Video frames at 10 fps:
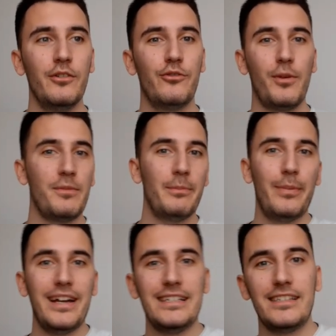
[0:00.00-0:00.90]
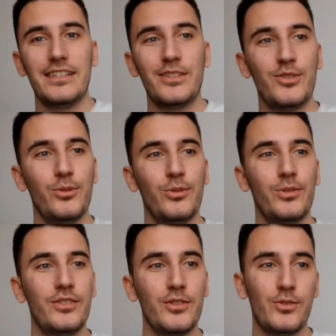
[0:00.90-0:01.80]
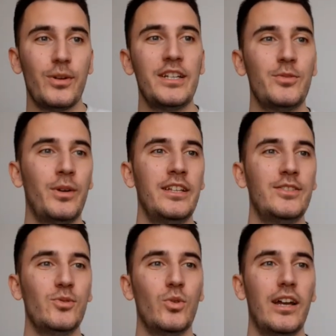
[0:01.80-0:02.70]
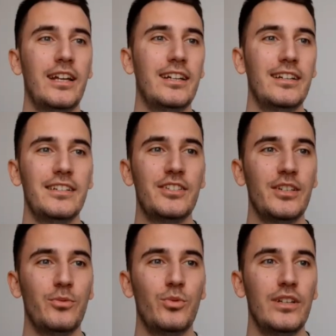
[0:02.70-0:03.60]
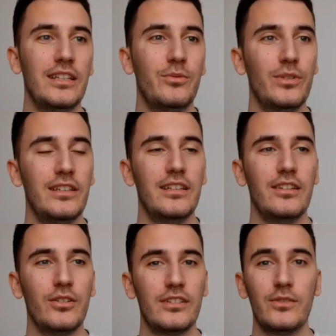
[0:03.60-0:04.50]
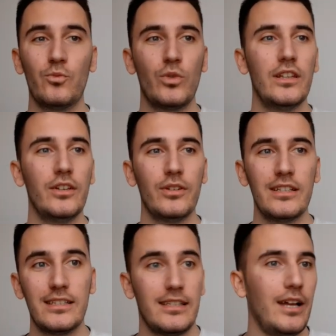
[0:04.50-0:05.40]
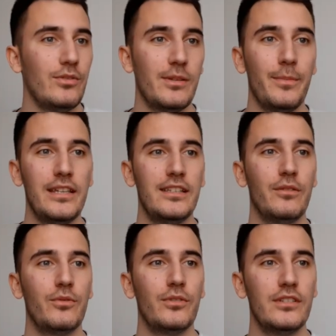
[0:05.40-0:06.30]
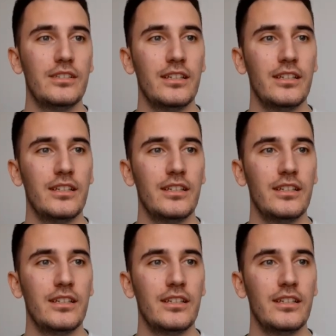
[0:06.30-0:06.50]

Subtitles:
from the past to 2022, and she really looks really good and sounds amazing, of course.